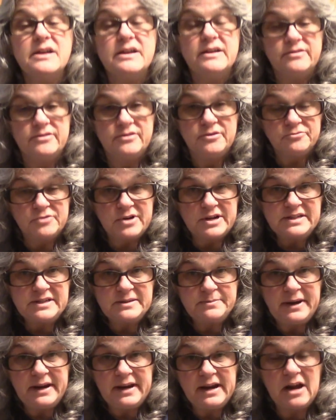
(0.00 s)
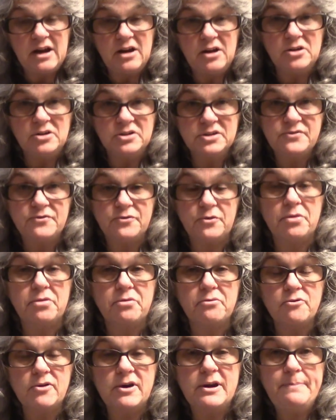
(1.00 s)
the recipe calls for
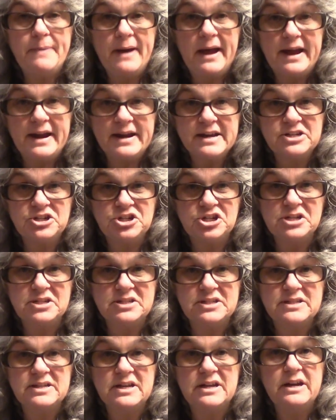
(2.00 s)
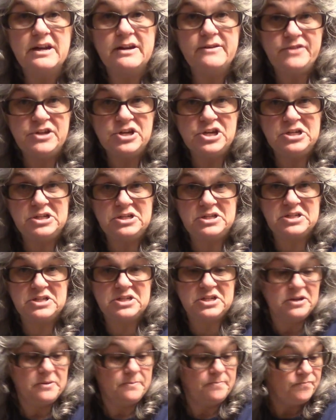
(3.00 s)
3 packages of
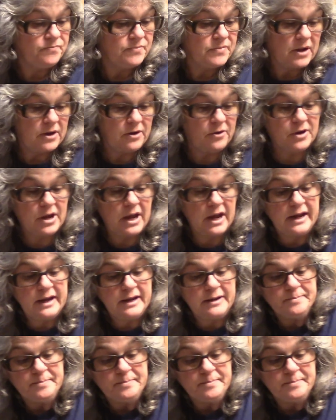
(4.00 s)
yeast. Okay,